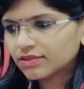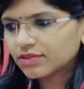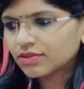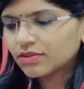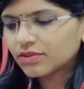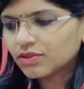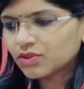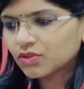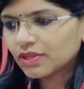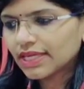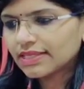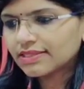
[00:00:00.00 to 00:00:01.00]
So
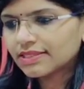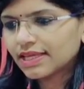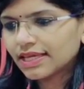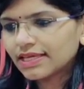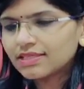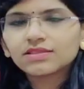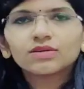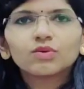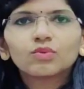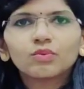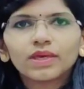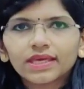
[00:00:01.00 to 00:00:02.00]
today's date
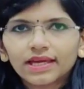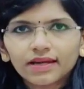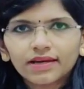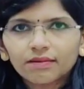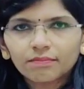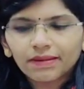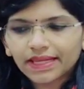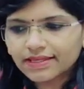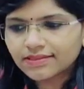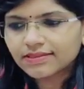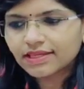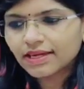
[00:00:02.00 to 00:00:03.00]
we can
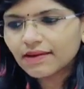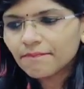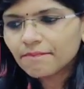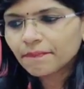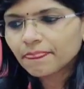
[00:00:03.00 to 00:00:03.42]
place there.